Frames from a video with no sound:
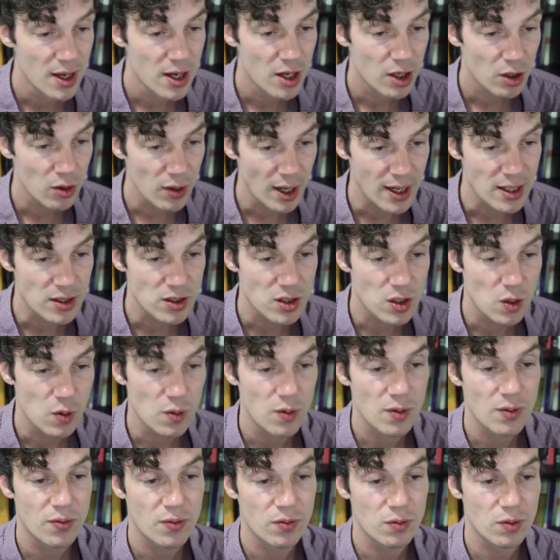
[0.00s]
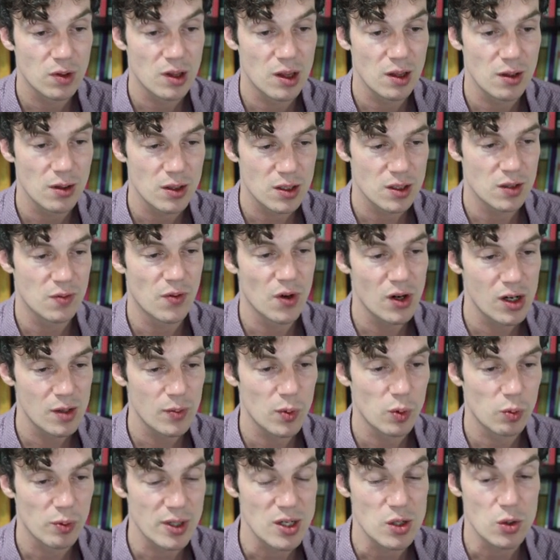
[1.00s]
Great, so this is
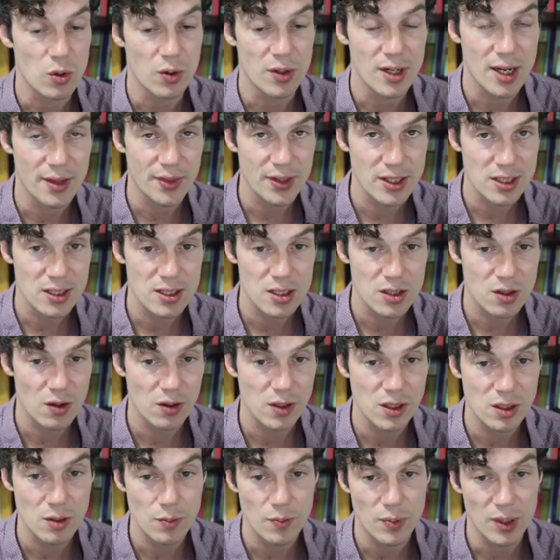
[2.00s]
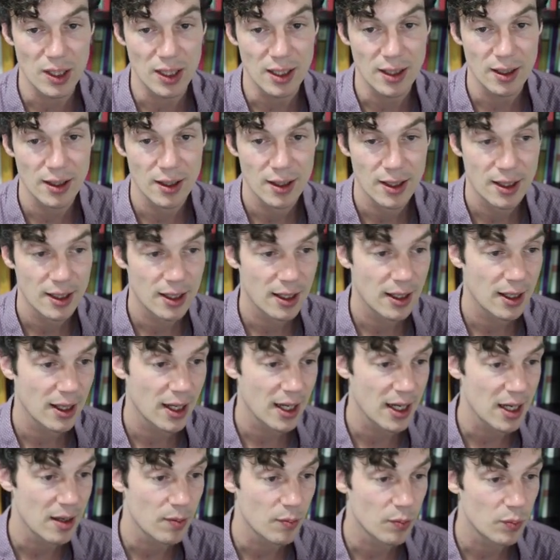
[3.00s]
variable redraw. Now this is going to be
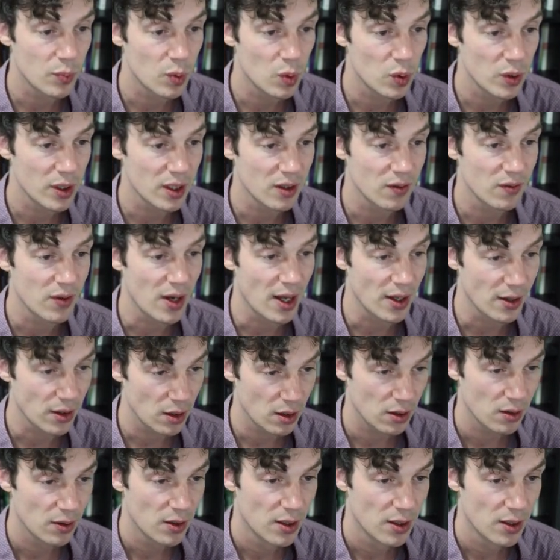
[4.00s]
a Boolean value.